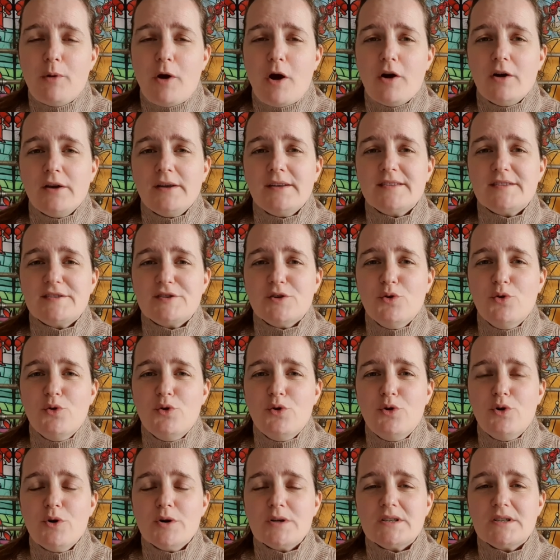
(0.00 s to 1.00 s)
I
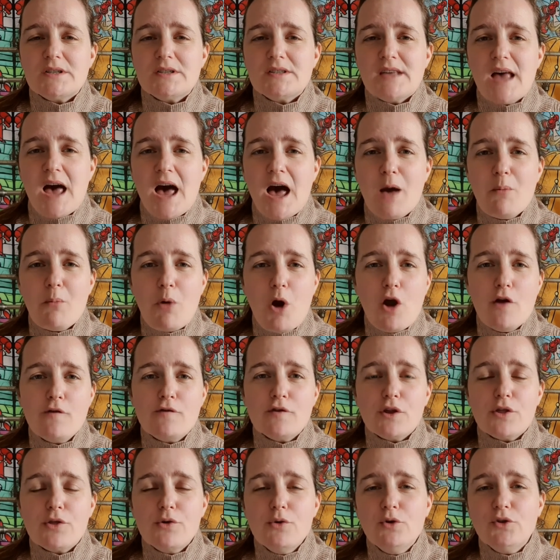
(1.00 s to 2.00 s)
saw Sam
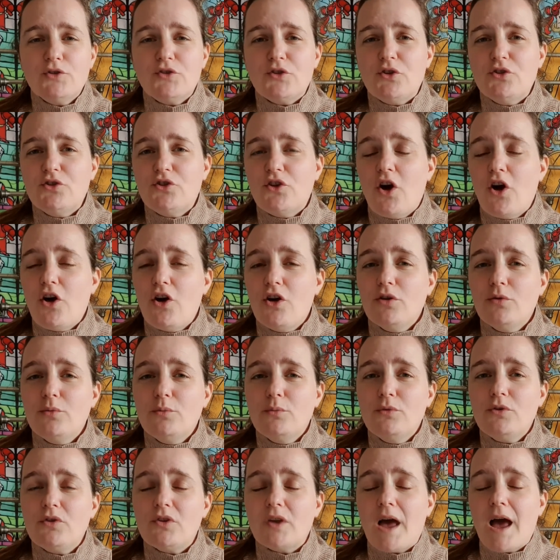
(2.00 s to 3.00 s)
over at Thoughts on
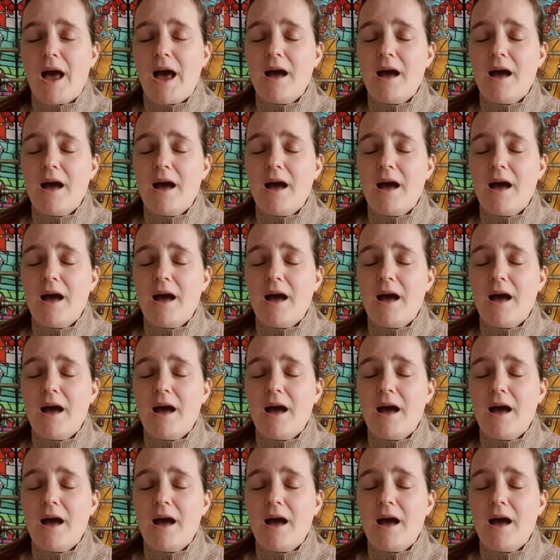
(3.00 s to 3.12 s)
Tomes